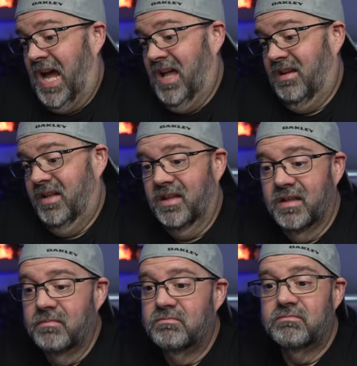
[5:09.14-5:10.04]
I like
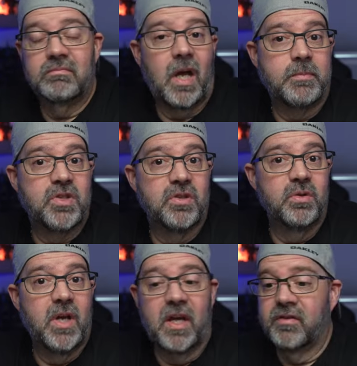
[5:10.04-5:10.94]
it. I'm sure
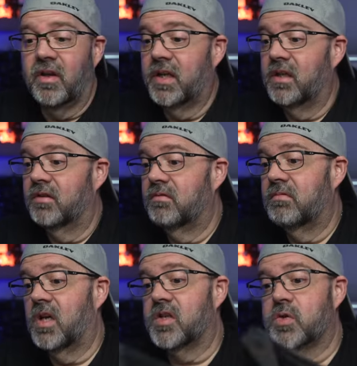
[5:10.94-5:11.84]
you guys like it
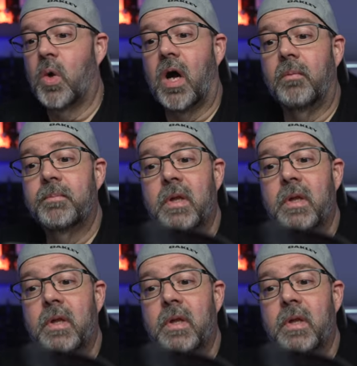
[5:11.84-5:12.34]
as well.